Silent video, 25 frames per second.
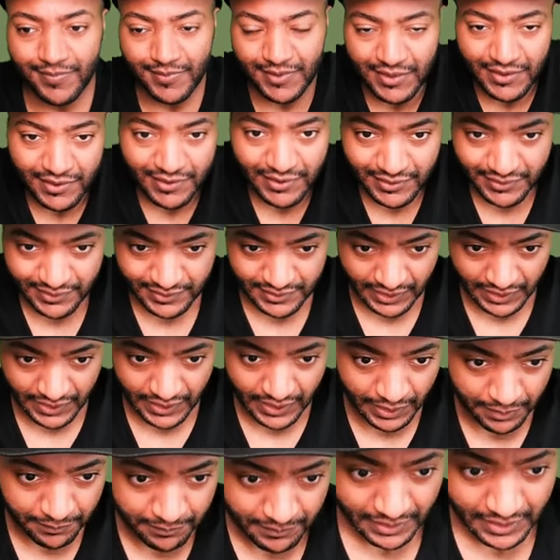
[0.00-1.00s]
This is the
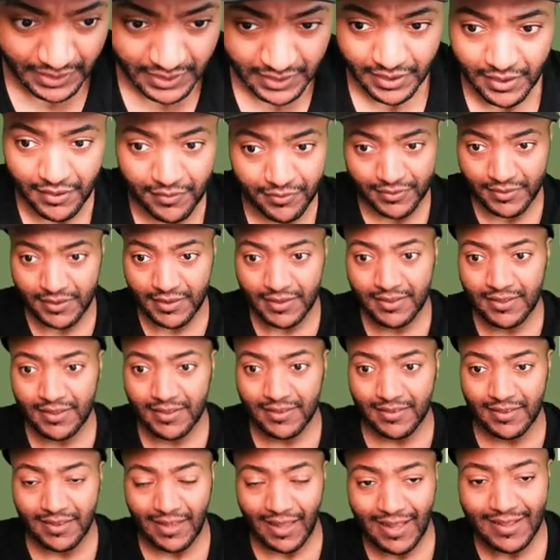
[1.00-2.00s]
game. If this
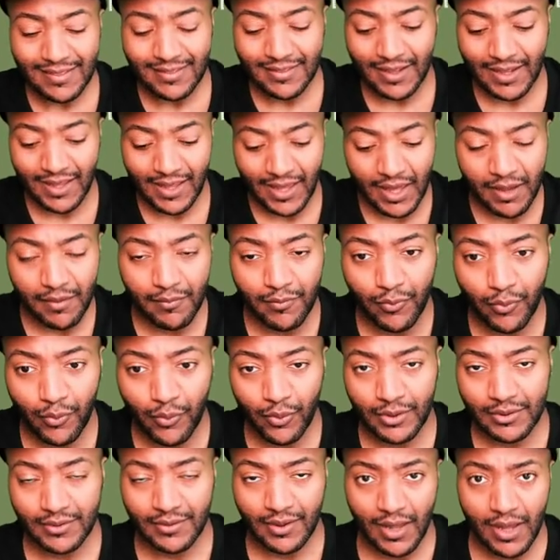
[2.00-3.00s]
is not the game
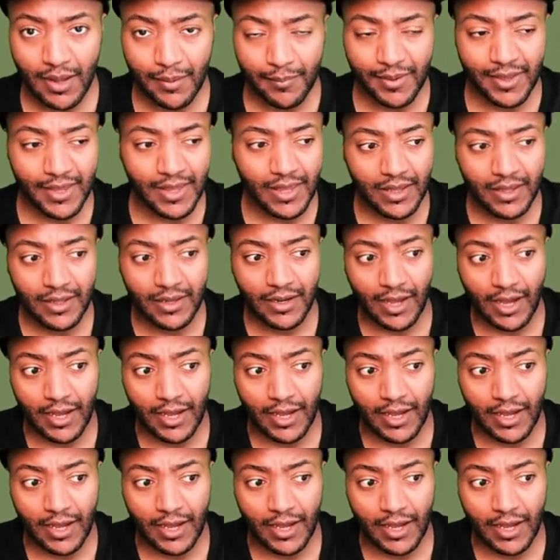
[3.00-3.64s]
for Tom Heaton,